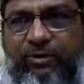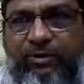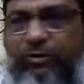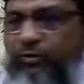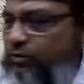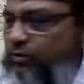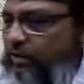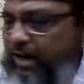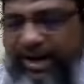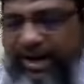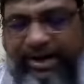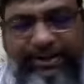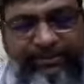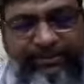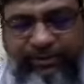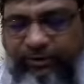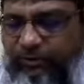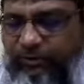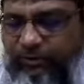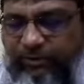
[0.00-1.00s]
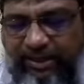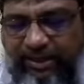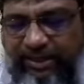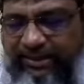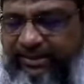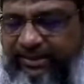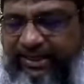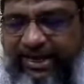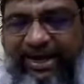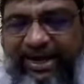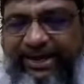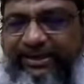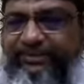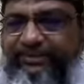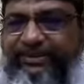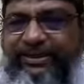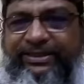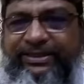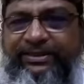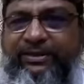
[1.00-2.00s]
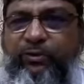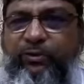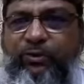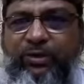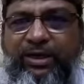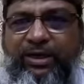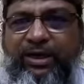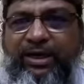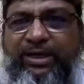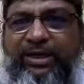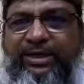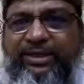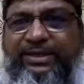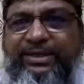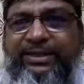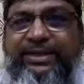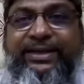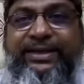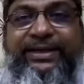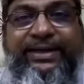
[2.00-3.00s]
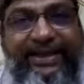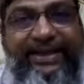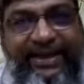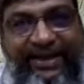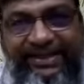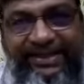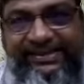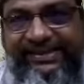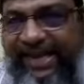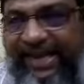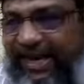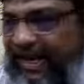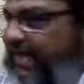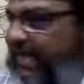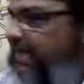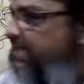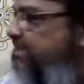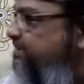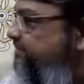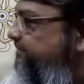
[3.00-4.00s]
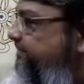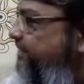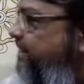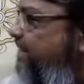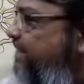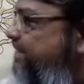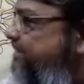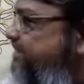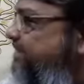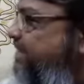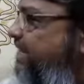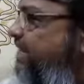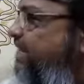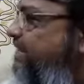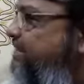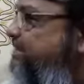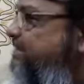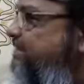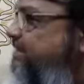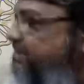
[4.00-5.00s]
No other animal in the world is as fast as